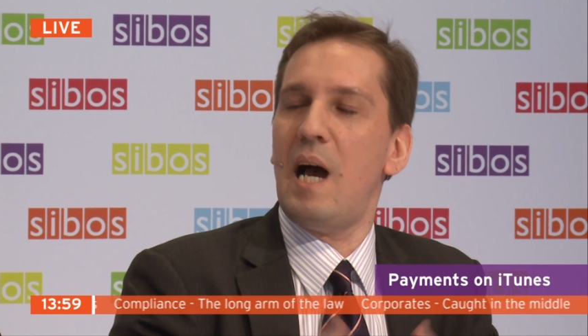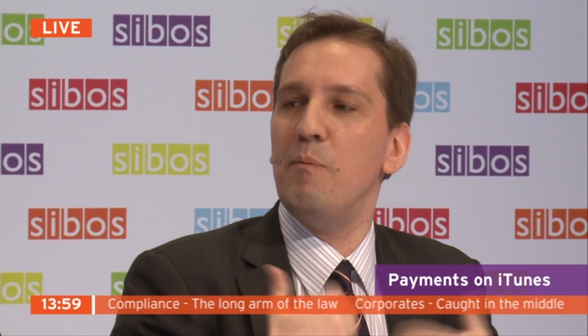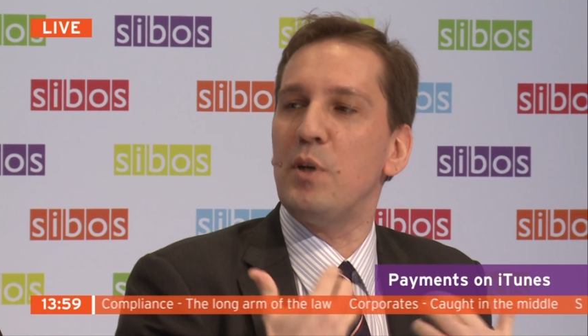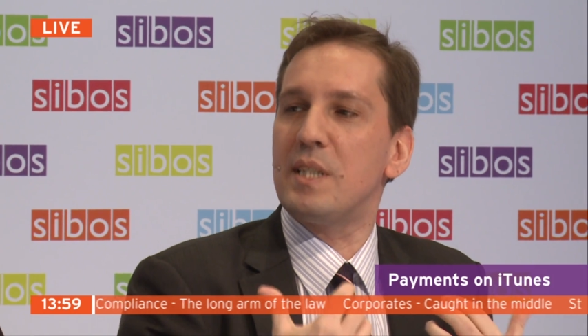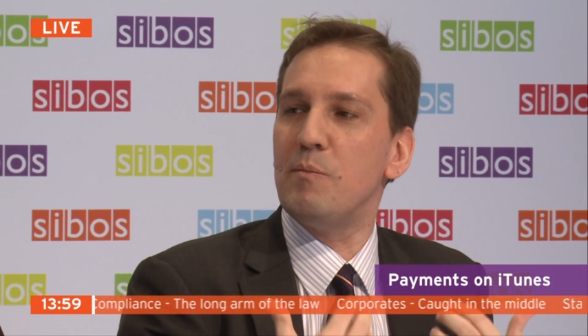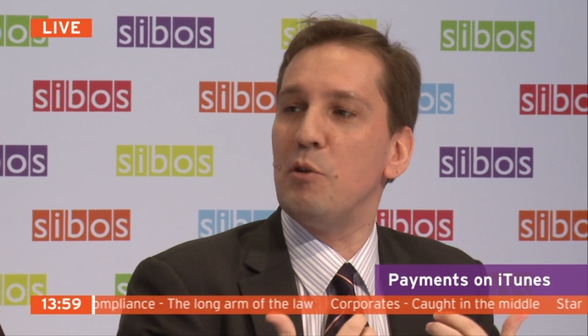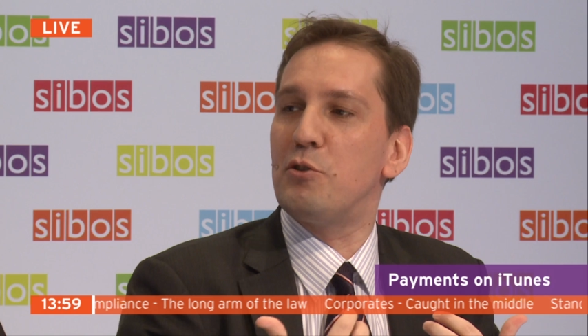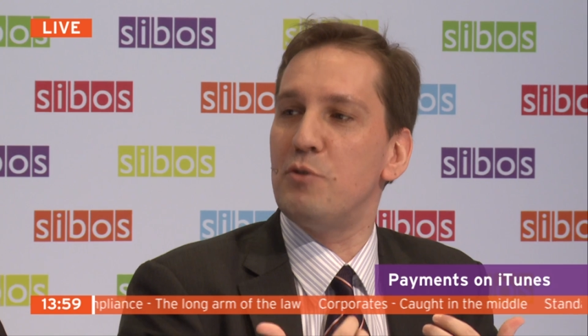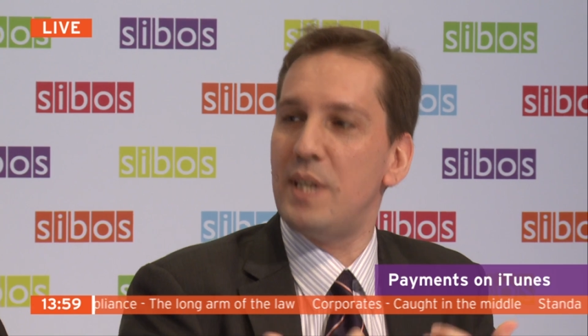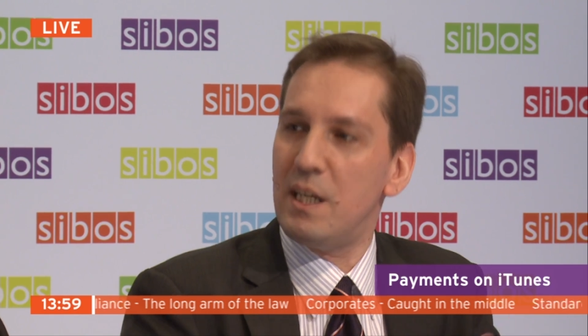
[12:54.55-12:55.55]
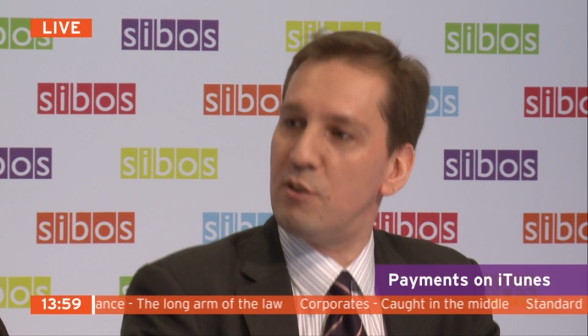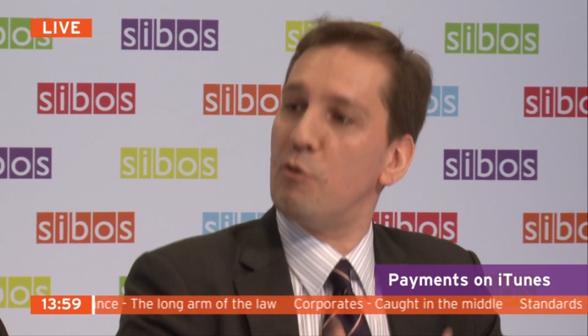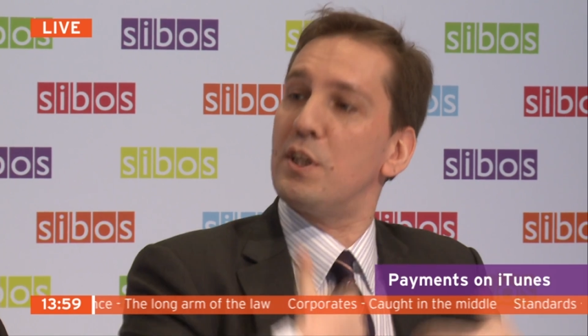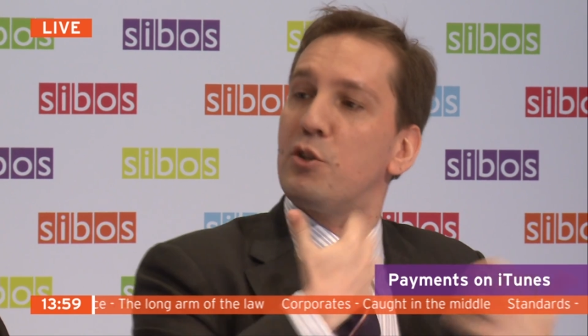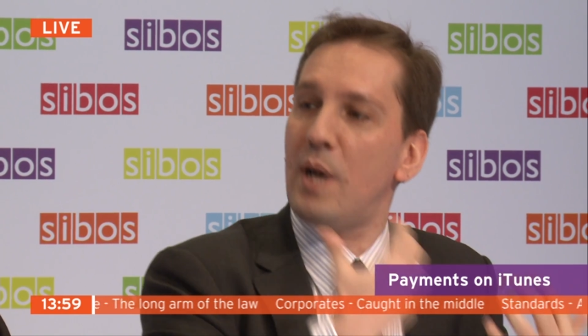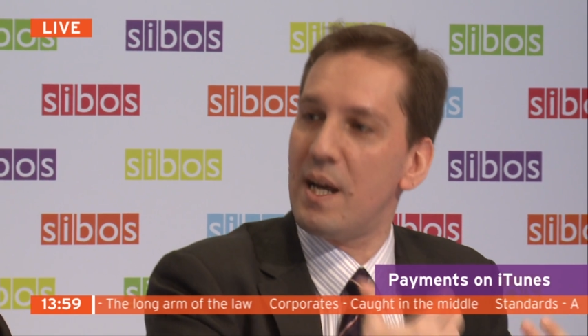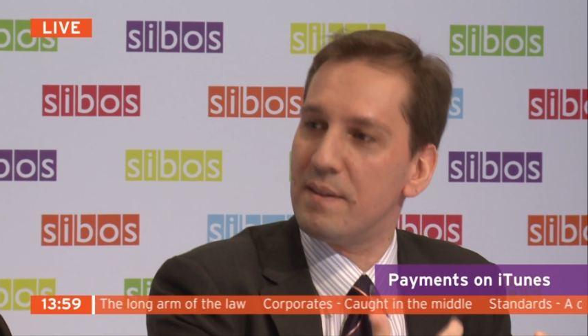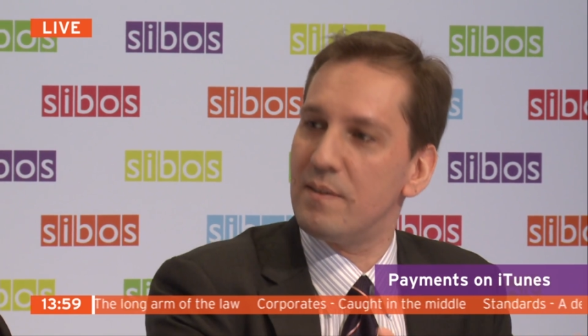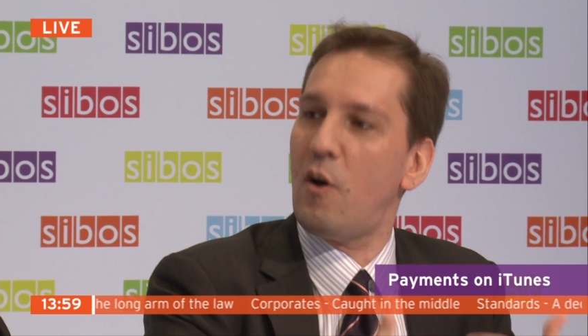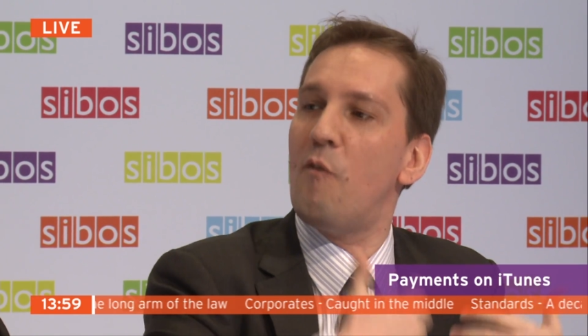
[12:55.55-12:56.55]
I'm not able today to
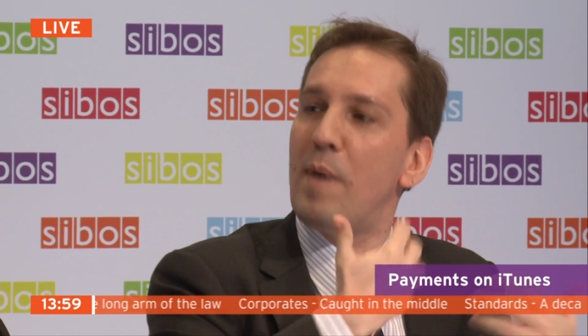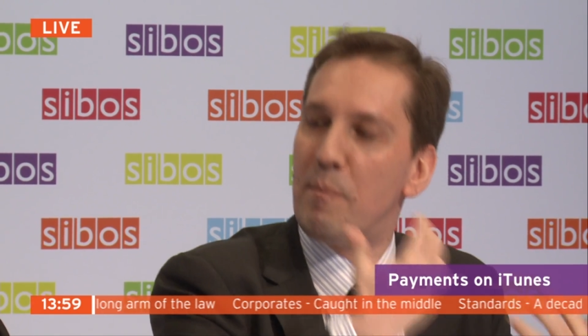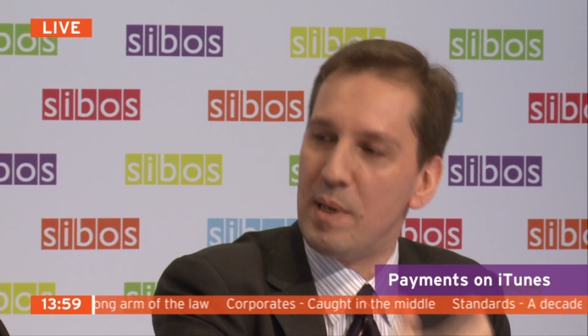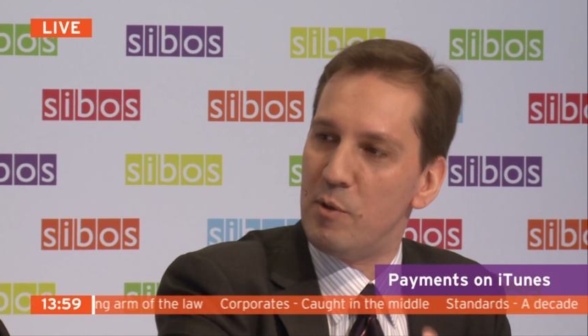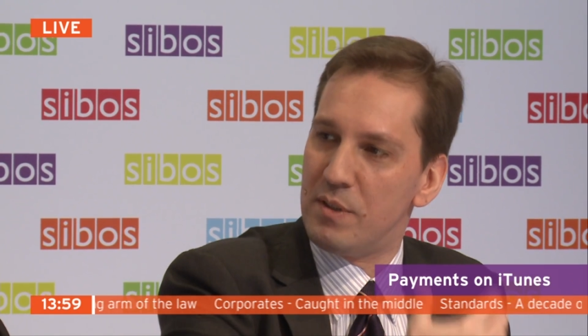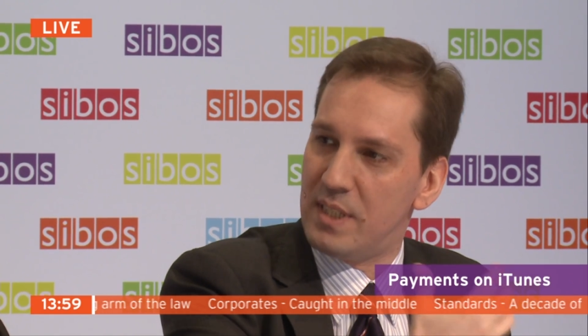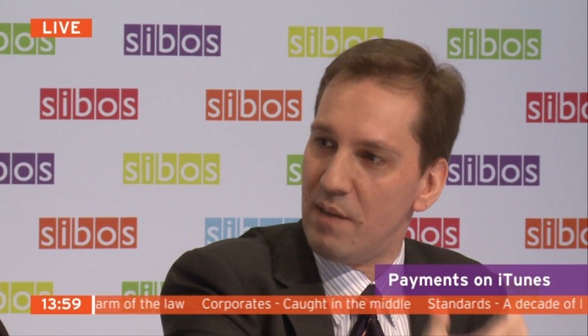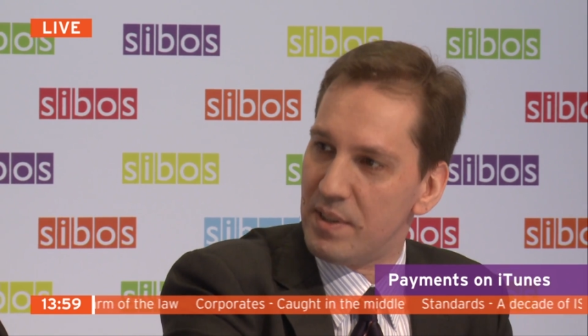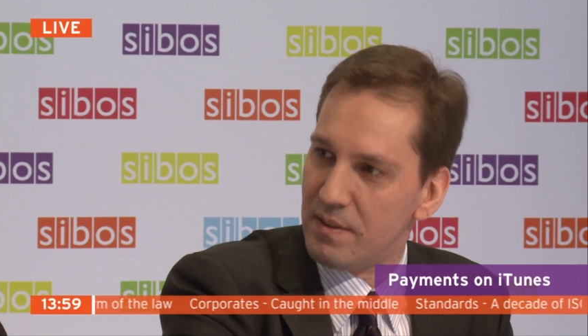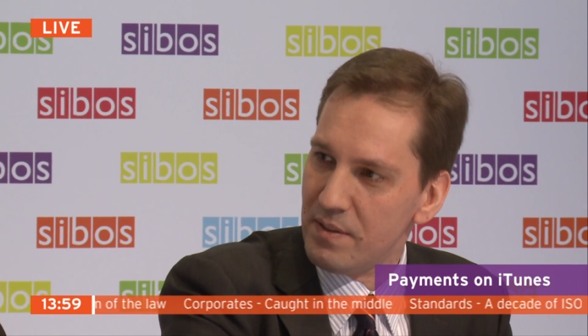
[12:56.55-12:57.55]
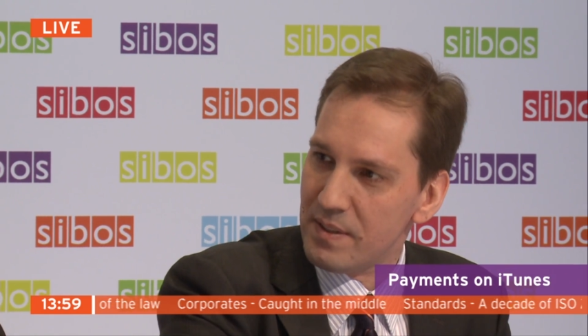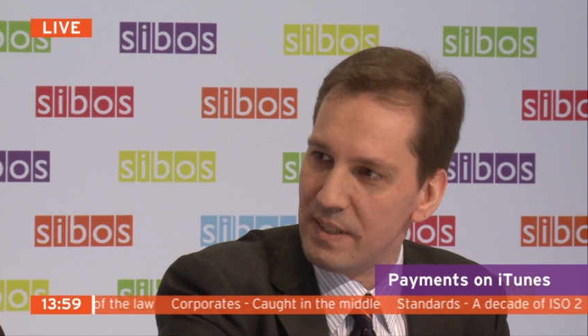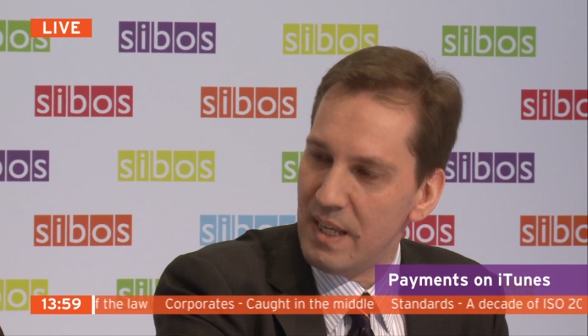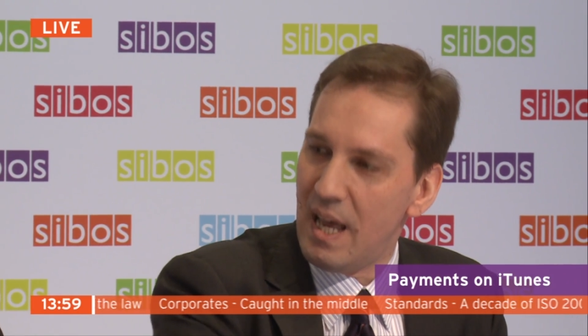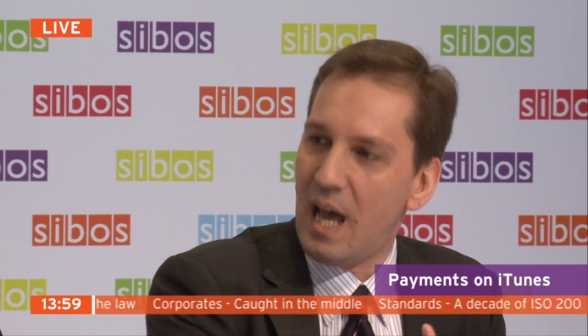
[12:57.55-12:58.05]
contextualize all my payment services.